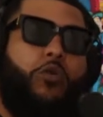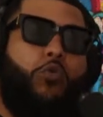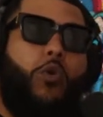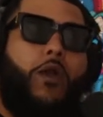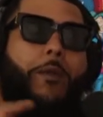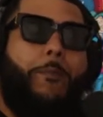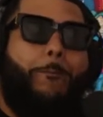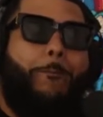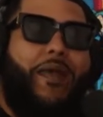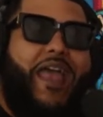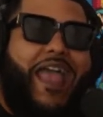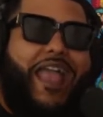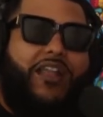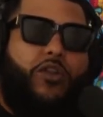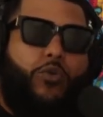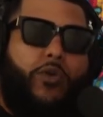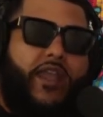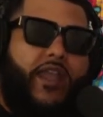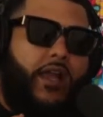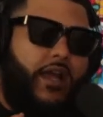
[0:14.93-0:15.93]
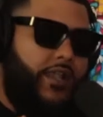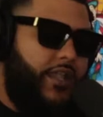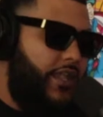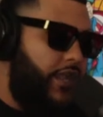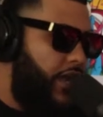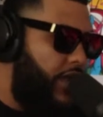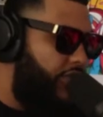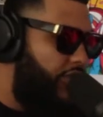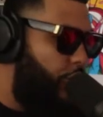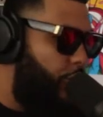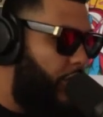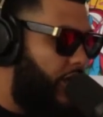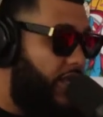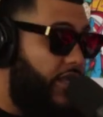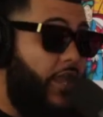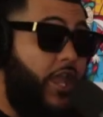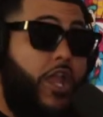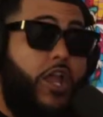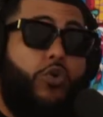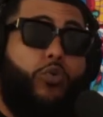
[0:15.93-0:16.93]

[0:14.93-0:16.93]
and we're back with another one.